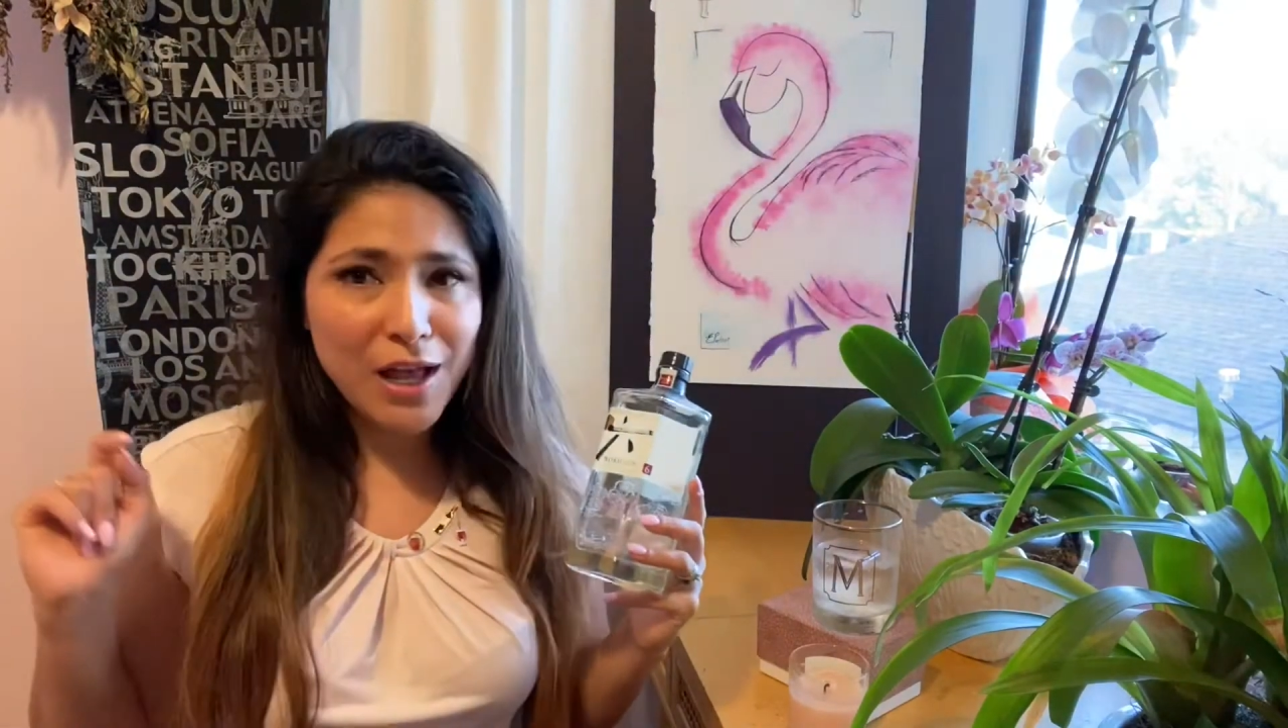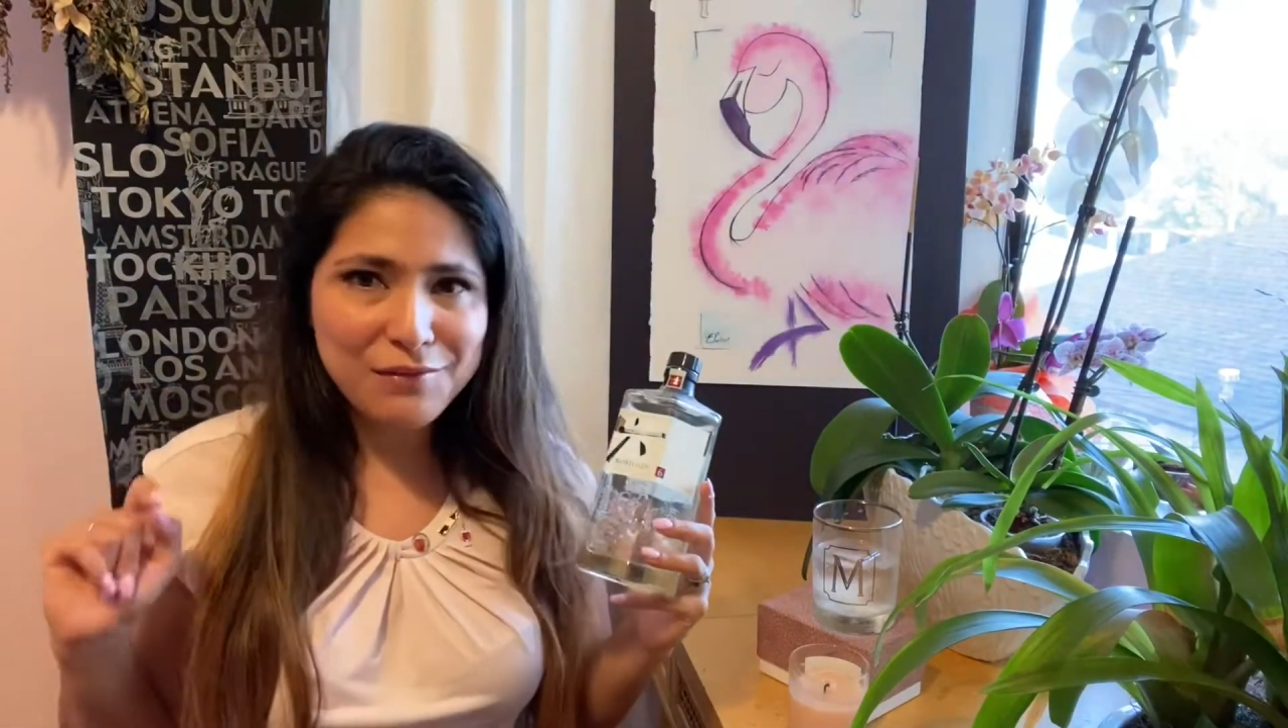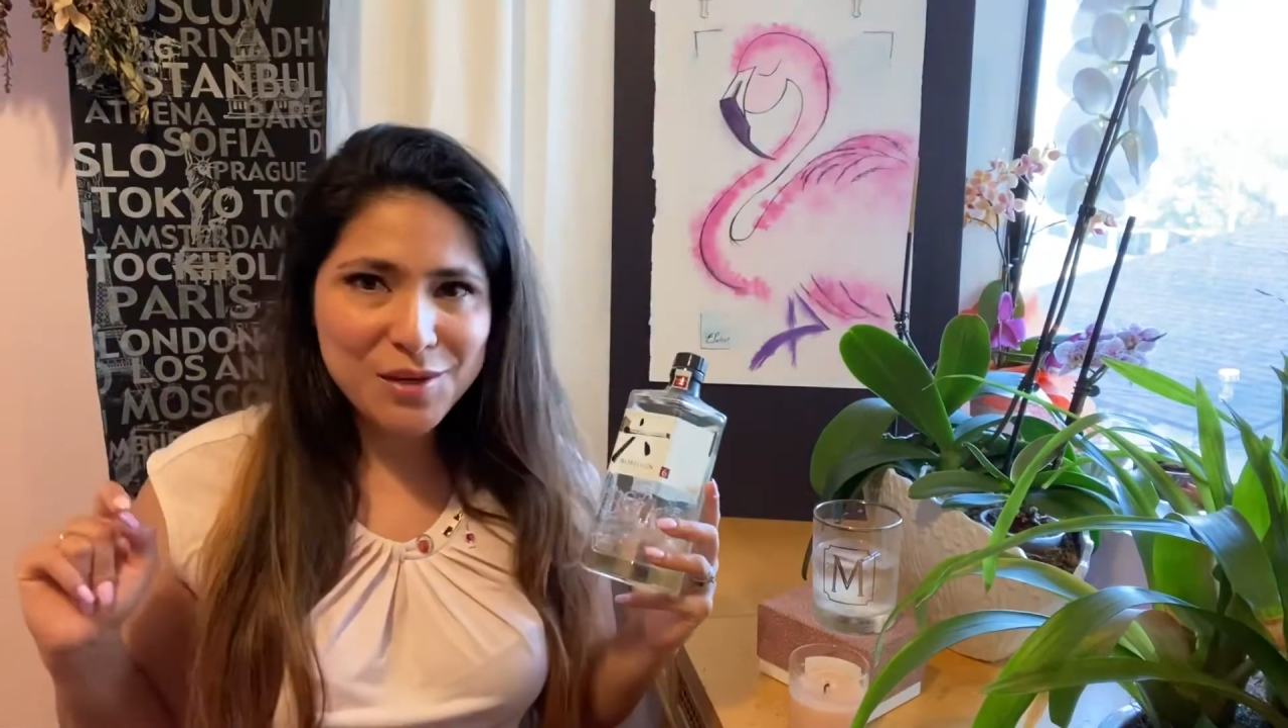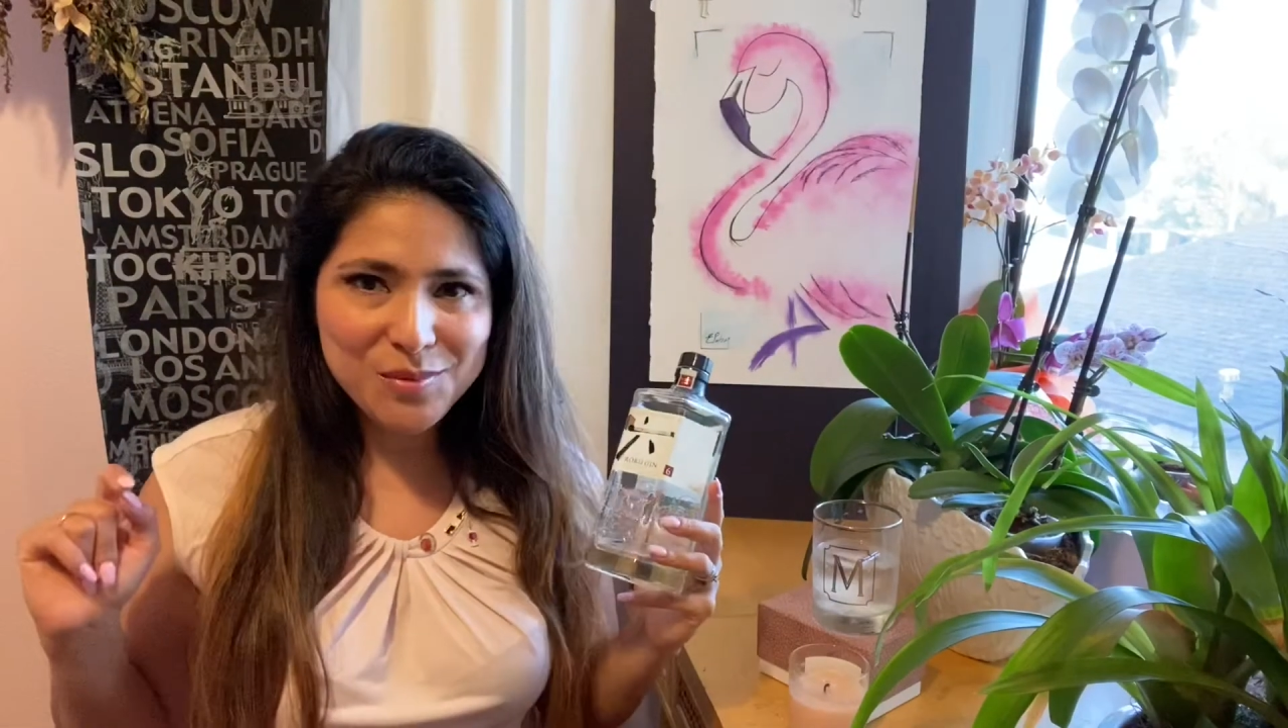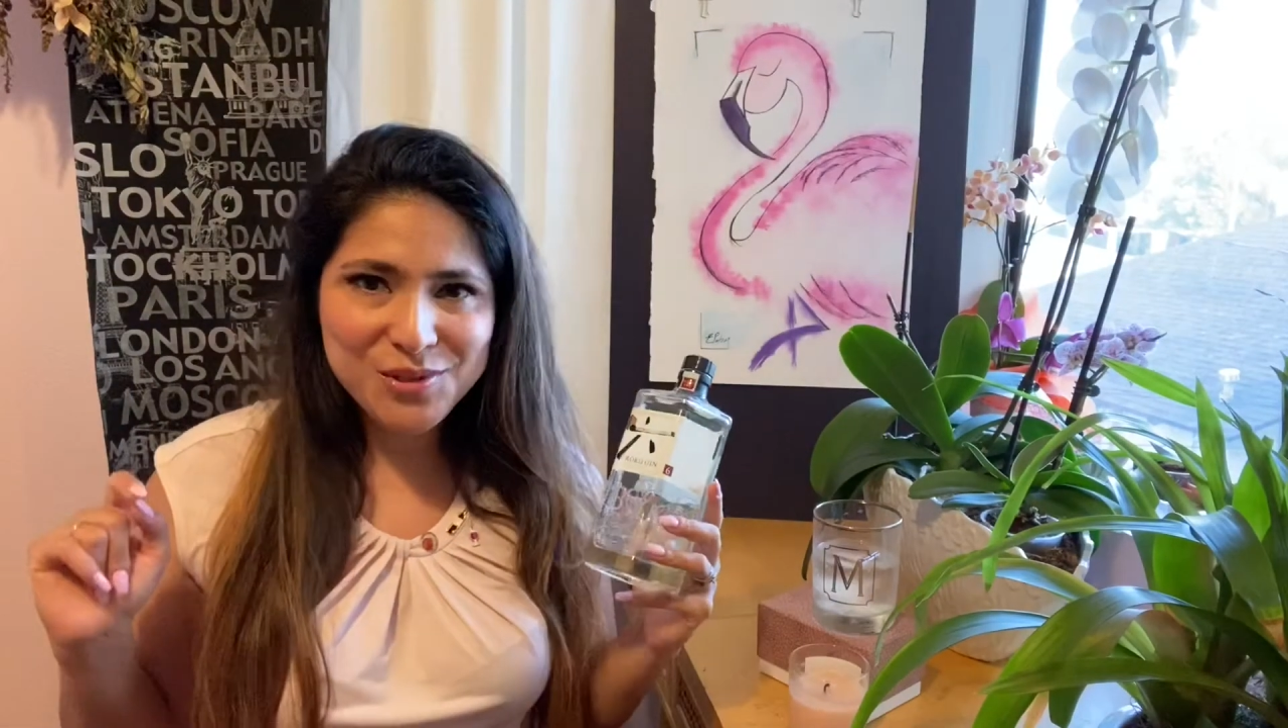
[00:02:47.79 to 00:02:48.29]
the
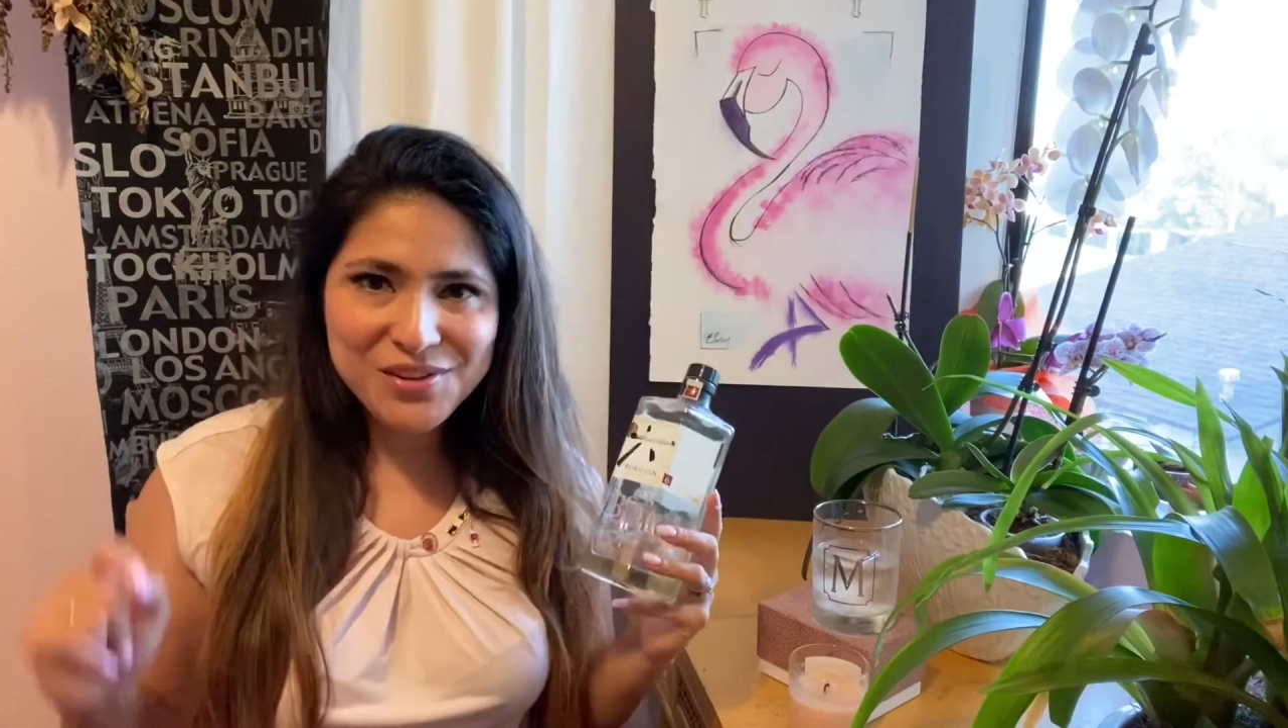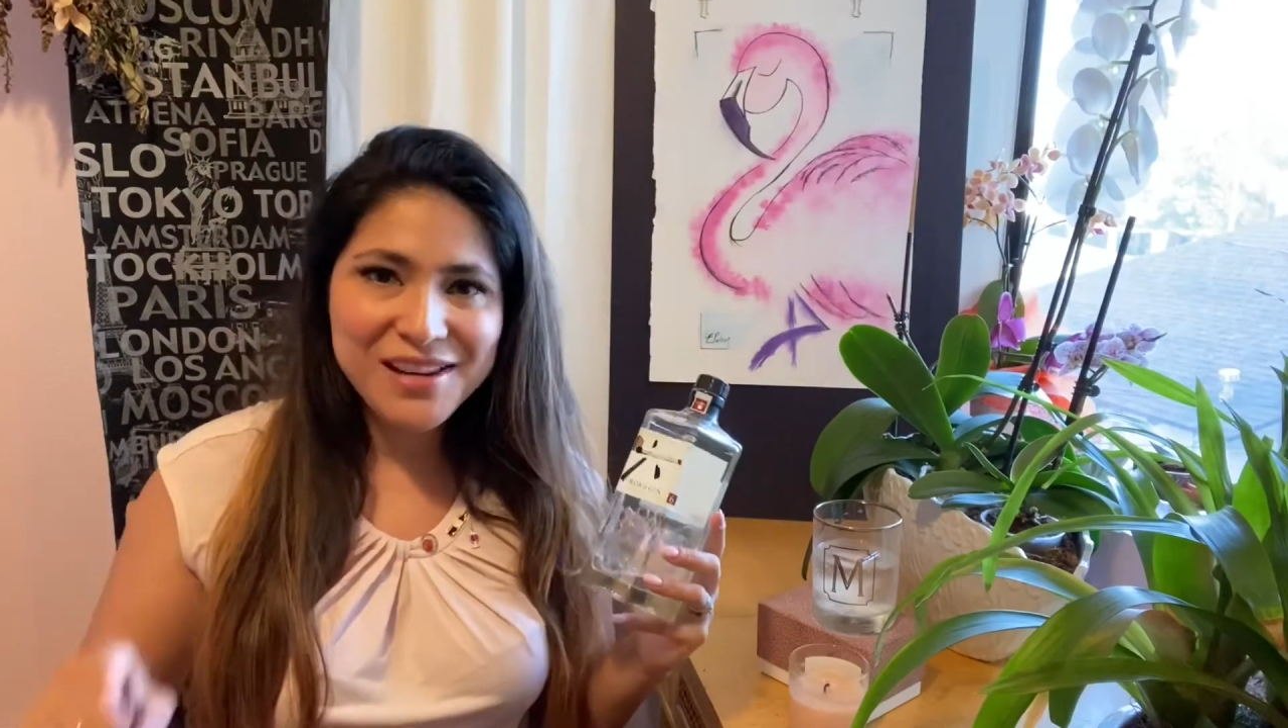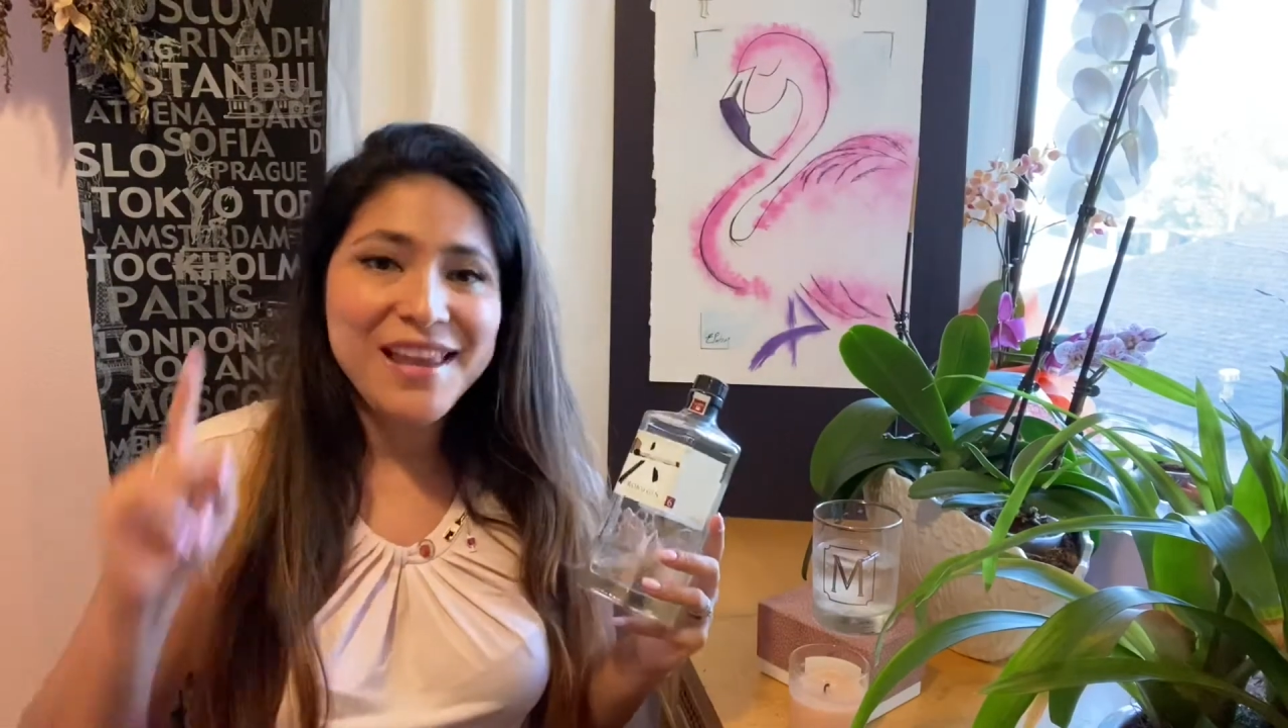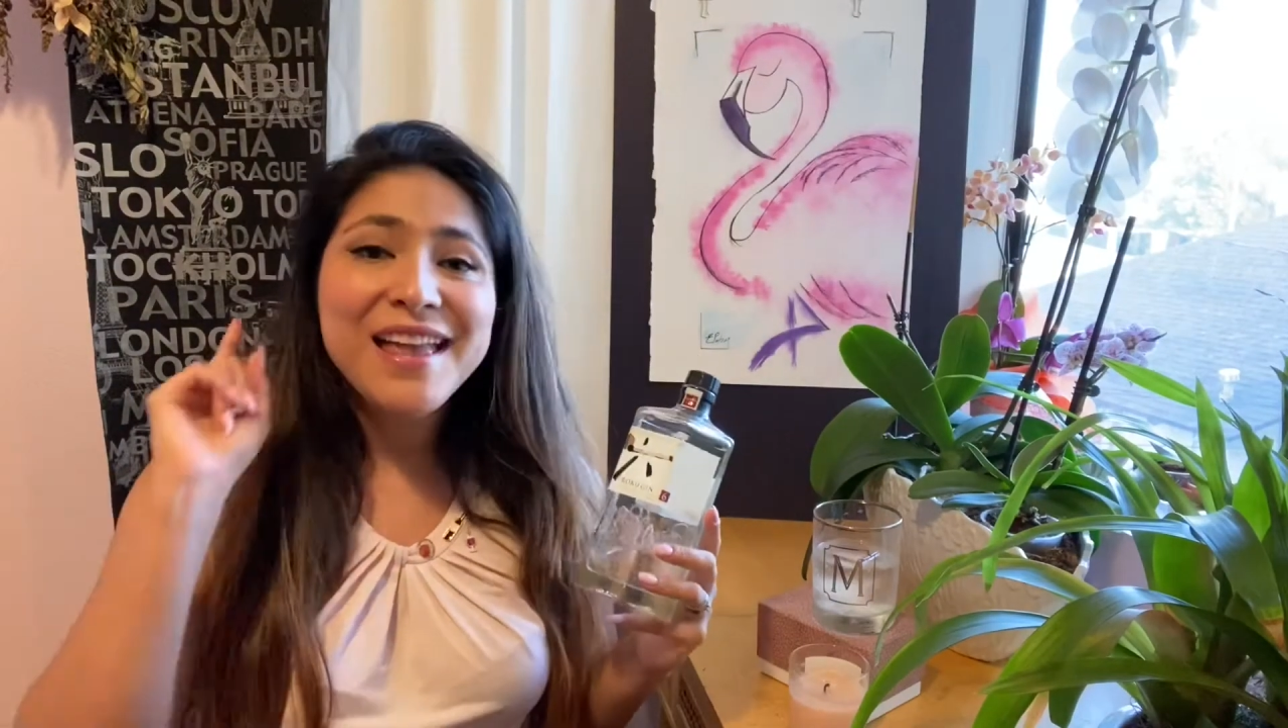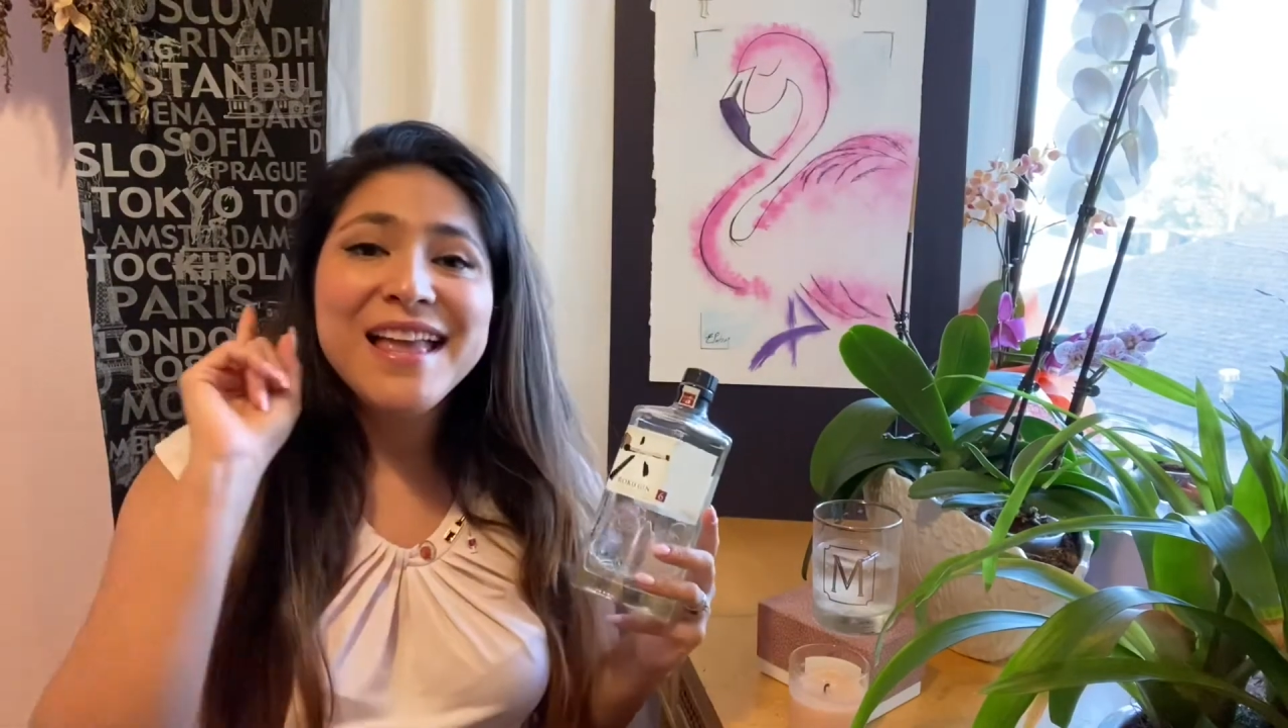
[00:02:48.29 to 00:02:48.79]
opportunity,